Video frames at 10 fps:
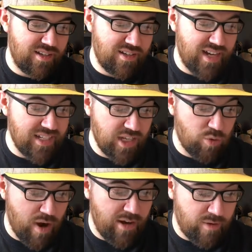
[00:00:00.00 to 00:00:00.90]
I said
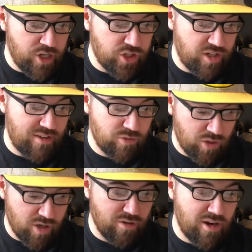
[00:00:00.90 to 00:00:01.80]
Rhino when I shouldn't have. So
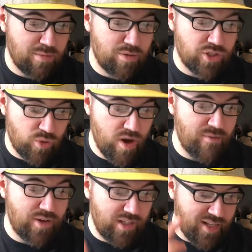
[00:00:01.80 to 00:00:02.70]
Dr. Octopus,
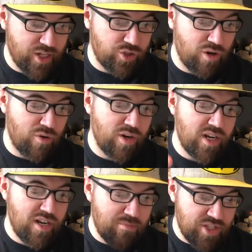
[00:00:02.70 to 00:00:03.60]
Kraven, Electro,
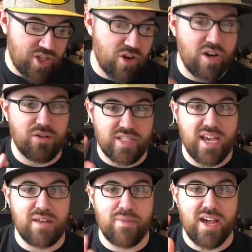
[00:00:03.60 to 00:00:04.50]
Mysterio,
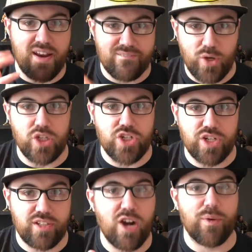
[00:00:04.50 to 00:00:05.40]
Sandman, and Vulture.
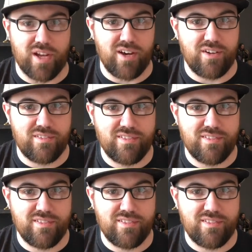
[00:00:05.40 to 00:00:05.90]
There we go.